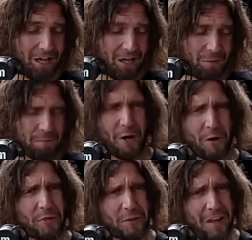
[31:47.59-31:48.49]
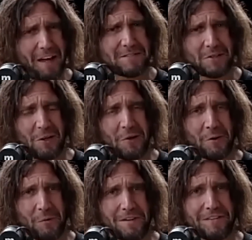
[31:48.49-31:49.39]
But aren't their lives
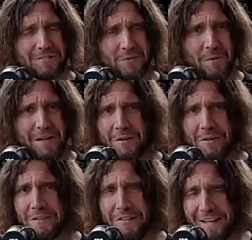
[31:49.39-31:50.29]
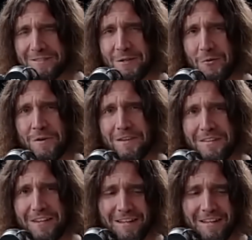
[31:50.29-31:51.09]
cluttered with so many other things, though, with